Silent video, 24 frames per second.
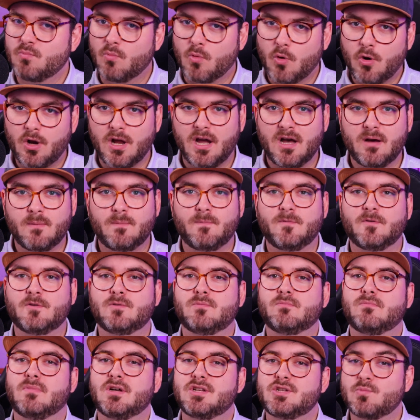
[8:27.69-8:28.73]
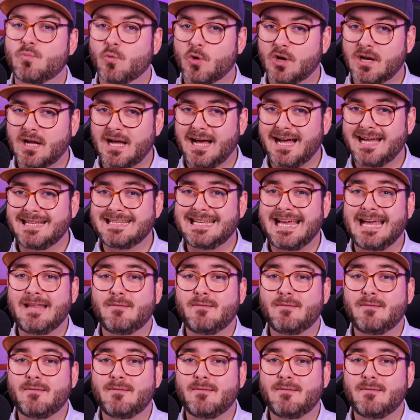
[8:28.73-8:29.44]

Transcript: more helpful, much more kind,